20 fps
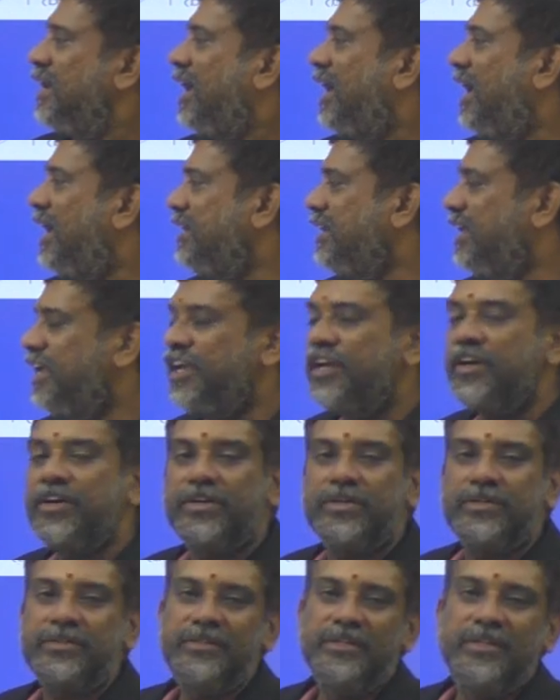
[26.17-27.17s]
And
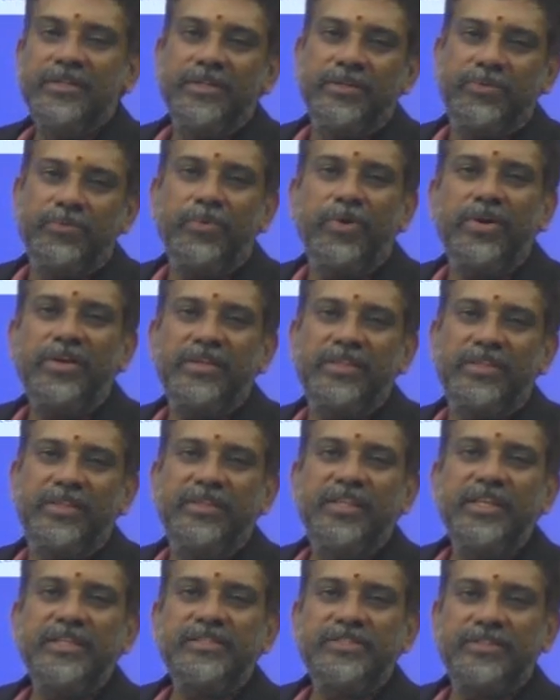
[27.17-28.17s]
here, what
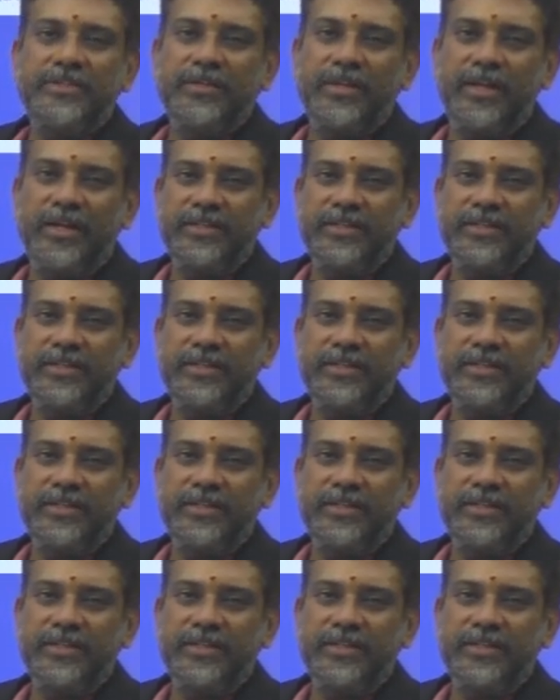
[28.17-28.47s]
this